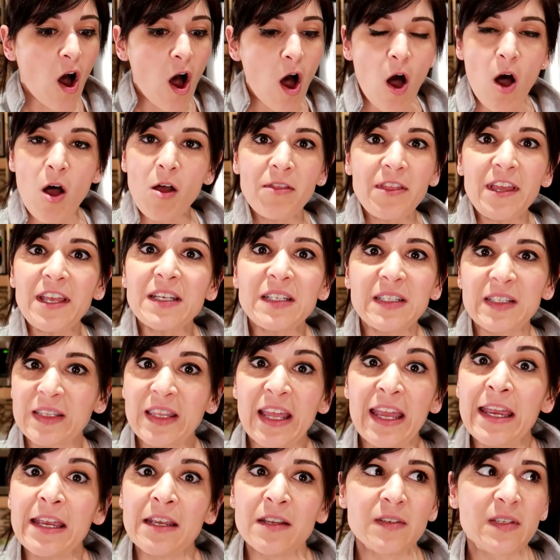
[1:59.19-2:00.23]
All these
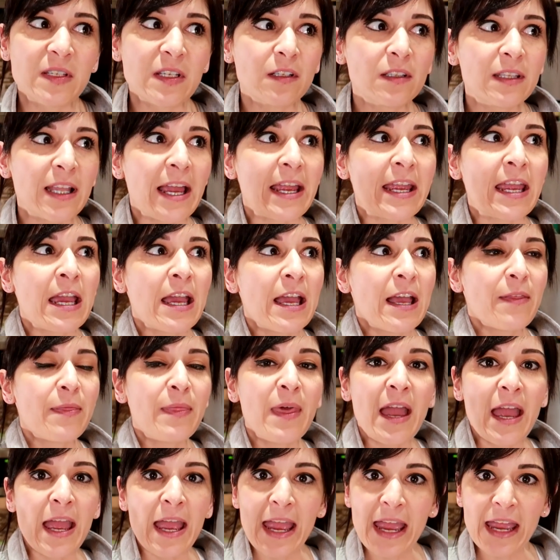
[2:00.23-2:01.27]
things, like
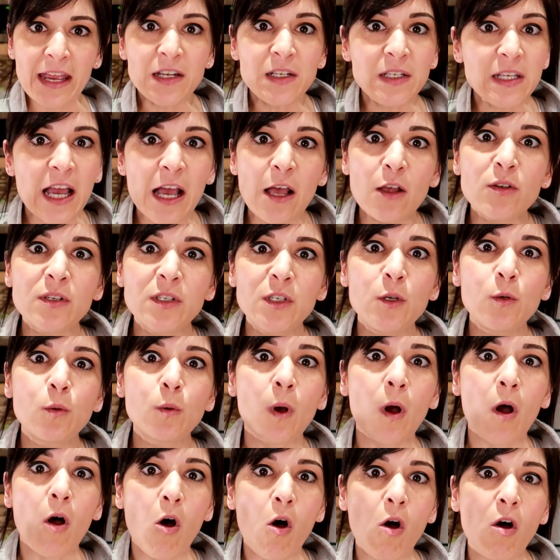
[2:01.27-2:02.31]
the head tells
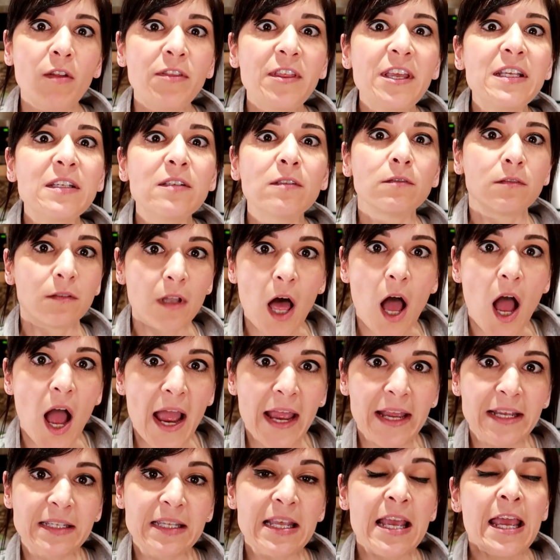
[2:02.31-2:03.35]
you all these
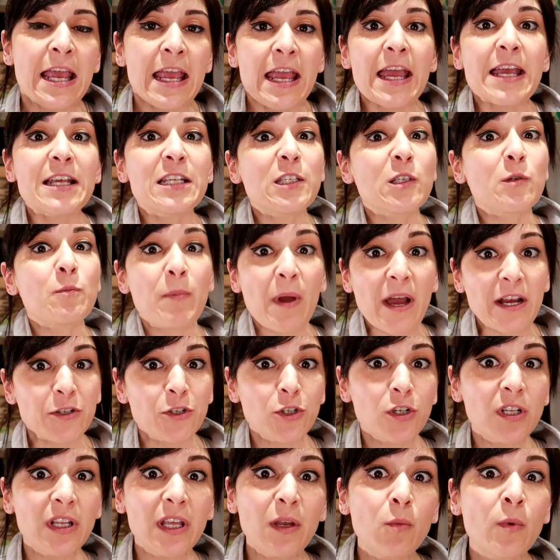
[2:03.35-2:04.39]
lies,
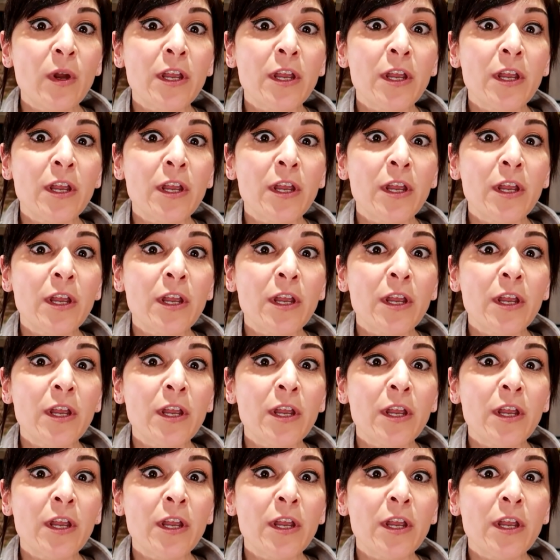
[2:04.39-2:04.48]
especially